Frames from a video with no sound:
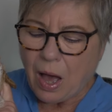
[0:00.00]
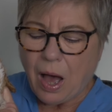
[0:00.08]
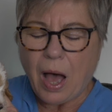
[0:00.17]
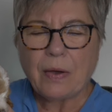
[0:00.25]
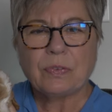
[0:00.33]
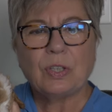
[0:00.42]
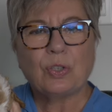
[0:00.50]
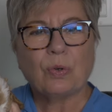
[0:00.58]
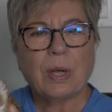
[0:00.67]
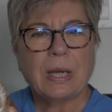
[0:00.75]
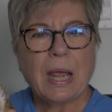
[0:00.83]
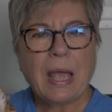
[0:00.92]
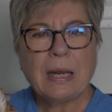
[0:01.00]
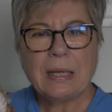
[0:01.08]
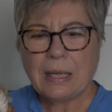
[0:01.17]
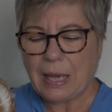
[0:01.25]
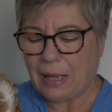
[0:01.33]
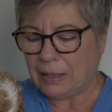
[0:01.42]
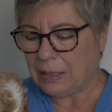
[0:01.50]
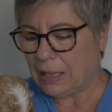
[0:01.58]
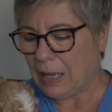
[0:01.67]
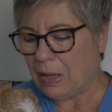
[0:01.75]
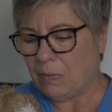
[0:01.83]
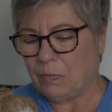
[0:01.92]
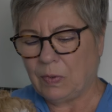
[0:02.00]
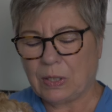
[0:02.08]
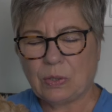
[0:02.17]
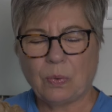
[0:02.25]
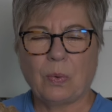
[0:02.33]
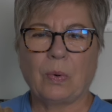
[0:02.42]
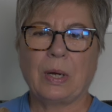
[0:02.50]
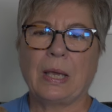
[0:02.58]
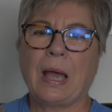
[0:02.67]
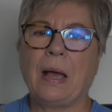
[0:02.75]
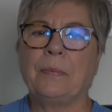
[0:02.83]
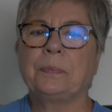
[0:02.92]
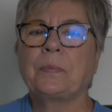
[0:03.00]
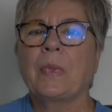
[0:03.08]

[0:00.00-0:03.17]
off to join Anne and Kelly in Victoria.